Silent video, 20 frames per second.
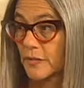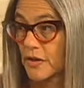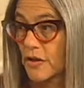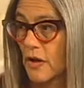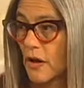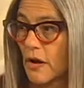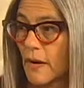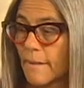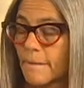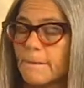time.
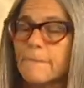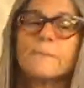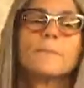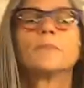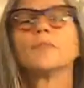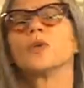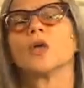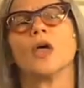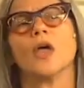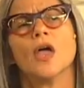
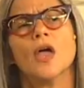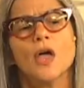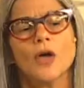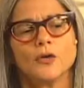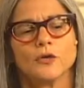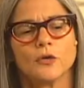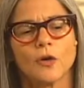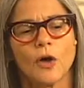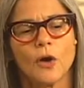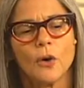Okay.
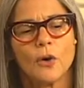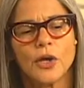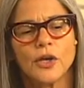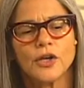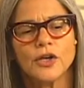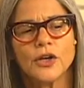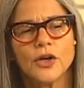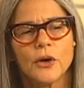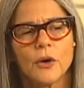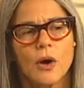So, you
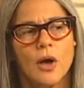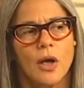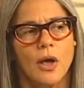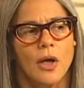know,